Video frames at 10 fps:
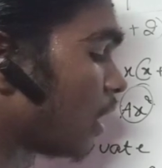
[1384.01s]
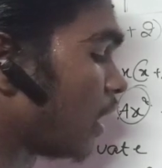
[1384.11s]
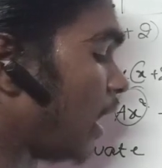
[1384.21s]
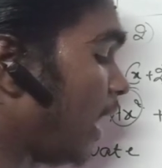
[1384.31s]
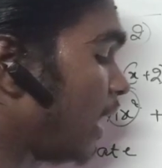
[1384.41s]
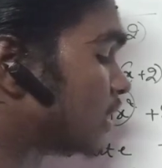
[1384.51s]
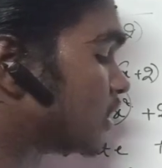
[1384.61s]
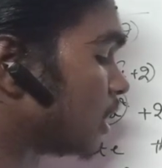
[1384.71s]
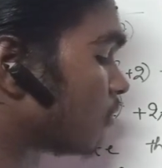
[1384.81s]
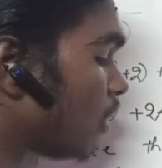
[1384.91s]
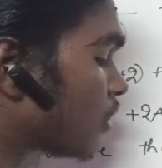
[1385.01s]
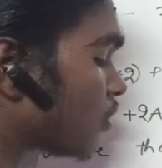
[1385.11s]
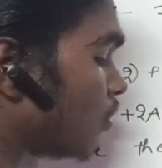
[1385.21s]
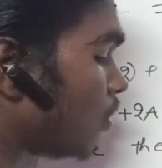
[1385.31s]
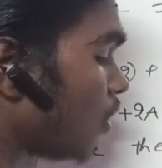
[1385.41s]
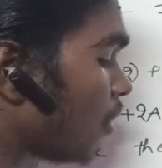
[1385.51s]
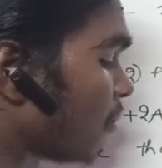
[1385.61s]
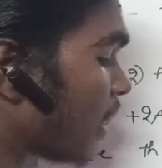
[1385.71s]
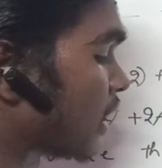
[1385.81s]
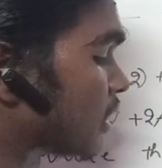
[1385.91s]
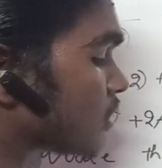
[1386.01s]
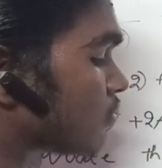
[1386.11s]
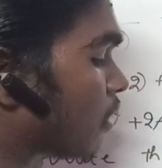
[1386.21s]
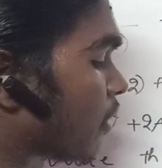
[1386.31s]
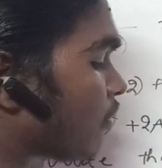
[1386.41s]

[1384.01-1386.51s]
a is equal to minus 1